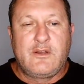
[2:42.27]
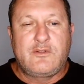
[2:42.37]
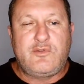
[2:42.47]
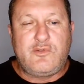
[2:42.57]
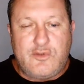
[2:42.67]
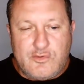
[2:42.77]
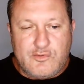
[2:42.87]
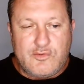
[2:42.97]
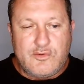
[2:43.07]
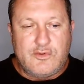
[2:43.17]
to
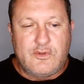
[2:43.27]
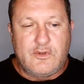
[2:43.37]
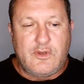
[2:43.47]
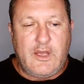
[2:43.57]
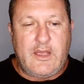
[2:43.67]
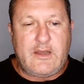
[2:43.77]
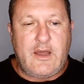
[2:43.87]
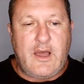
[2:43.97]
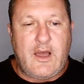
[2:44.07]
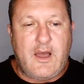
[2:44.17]
you and
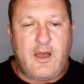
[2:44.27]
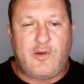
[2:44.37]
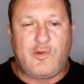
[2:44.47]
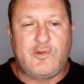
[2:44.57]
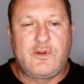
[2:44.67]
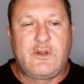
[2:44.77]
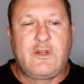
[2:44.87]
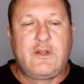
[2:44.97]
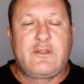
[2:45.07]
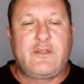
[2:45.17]
how
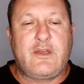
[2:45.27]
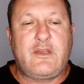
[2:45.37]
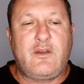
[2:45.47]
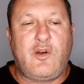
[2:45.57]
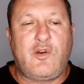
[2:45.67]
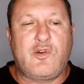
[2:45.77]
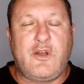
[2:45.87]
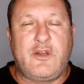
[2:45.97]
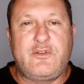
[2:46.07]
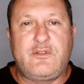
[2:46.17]
they are
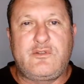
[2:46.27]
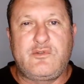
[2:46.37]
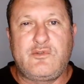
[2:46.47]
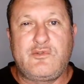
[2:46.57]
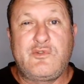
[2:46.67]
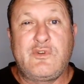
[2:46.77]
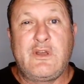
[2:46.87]
going to